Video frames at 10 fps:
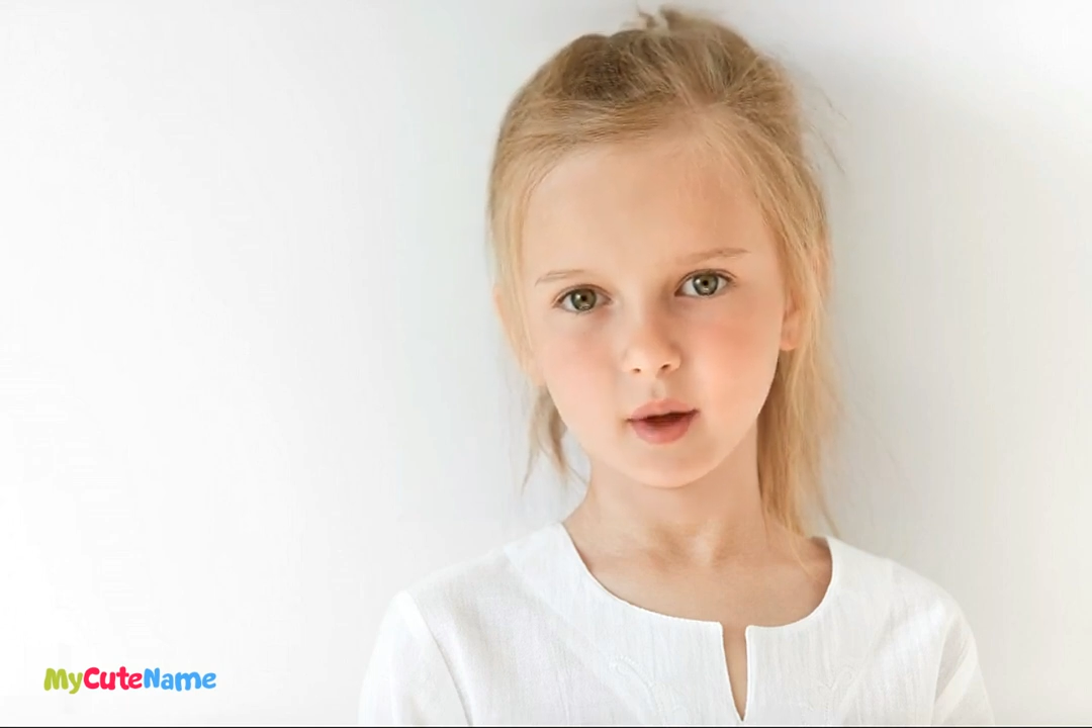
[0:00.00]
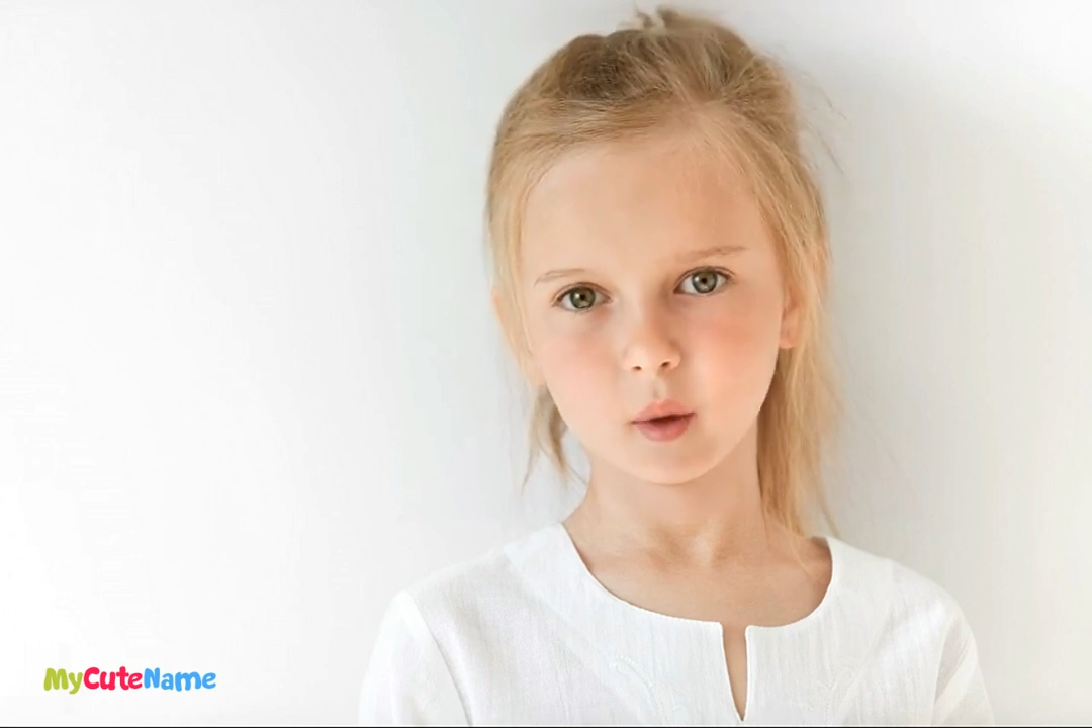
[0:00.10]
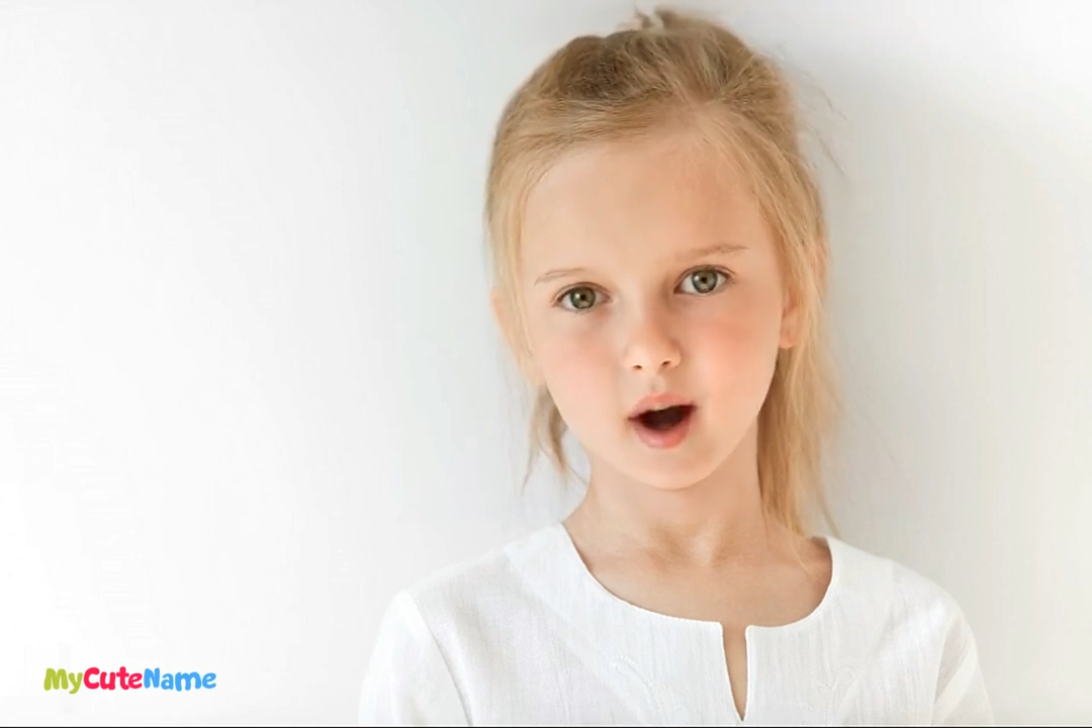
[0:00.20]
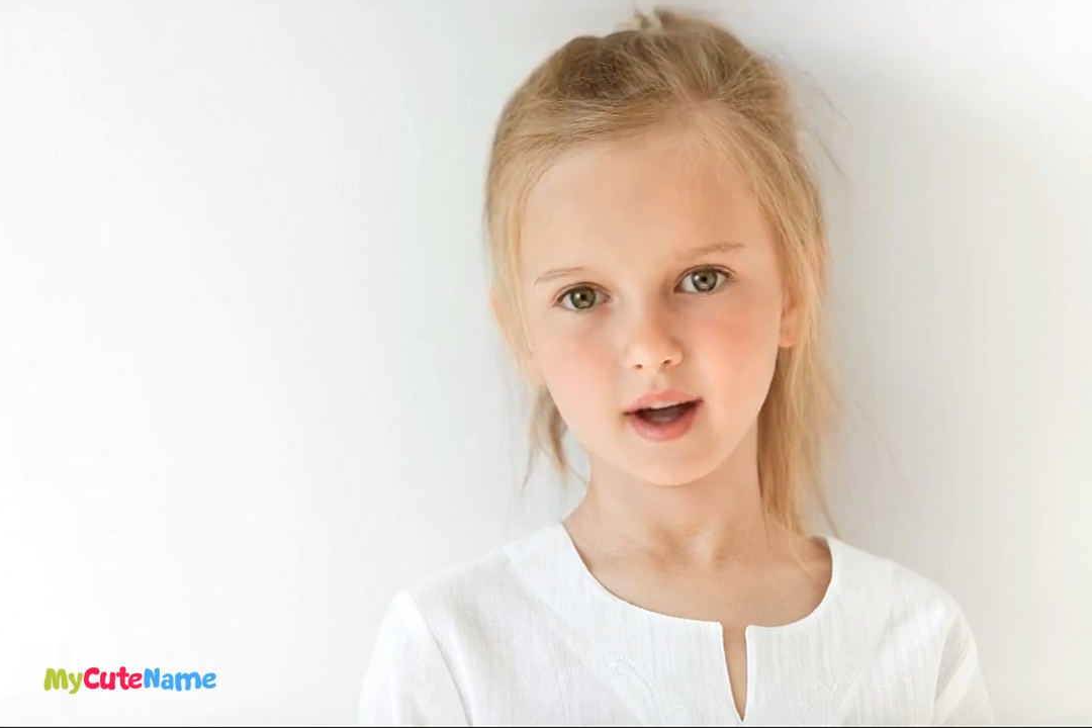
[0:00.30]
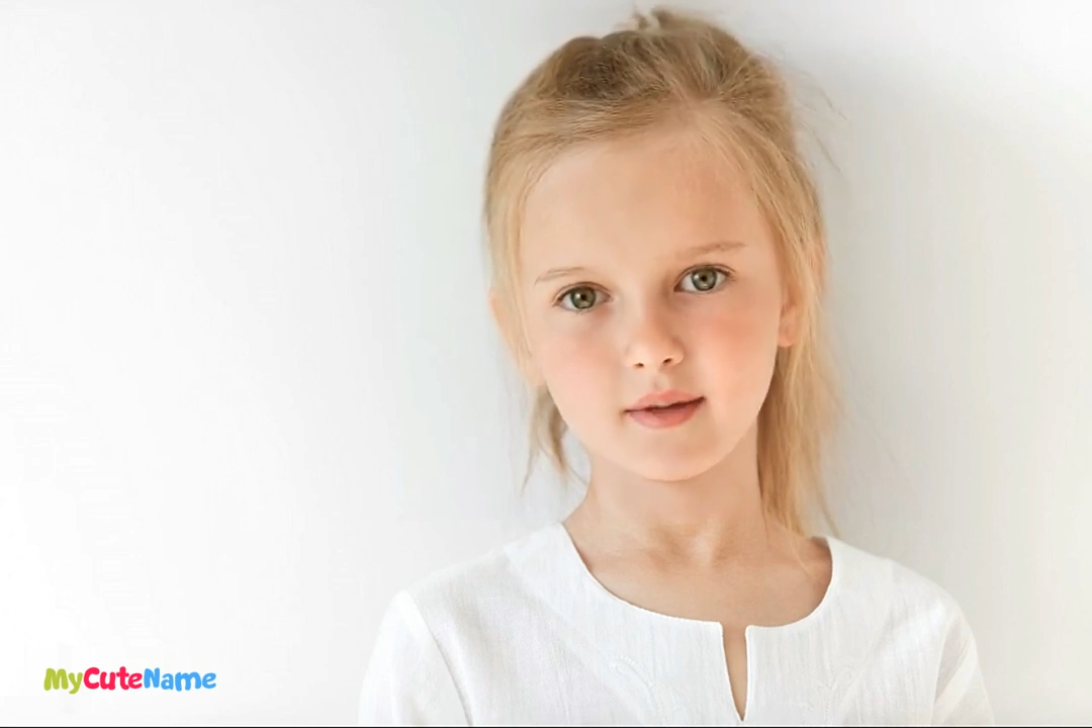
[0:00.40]

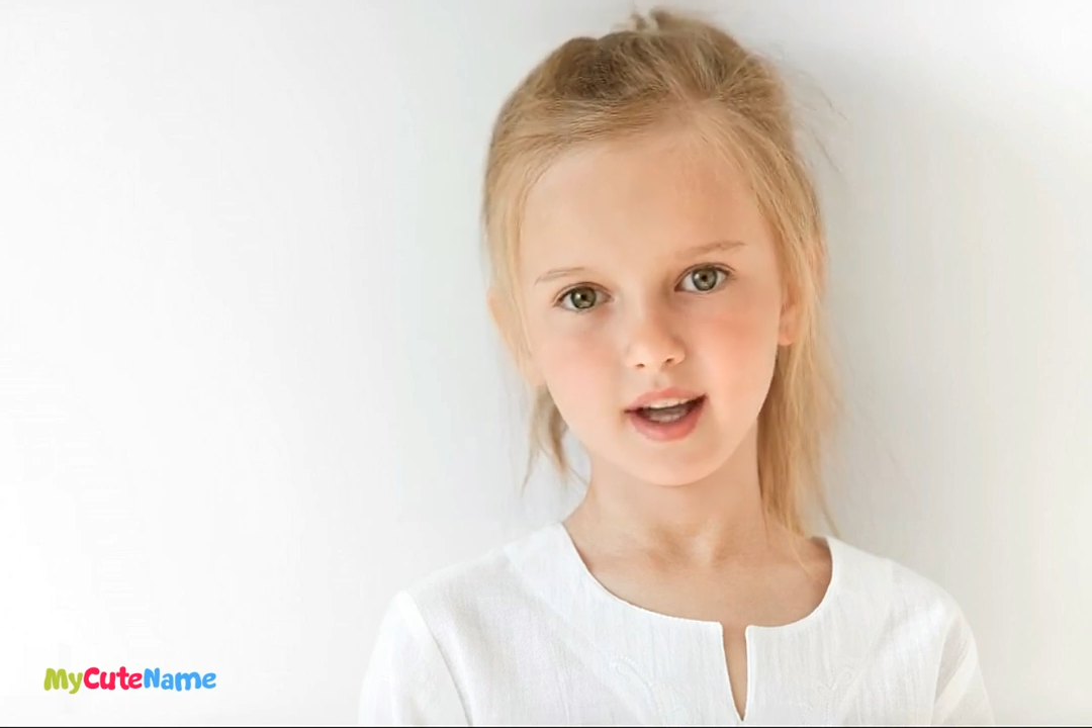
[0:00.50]
with one of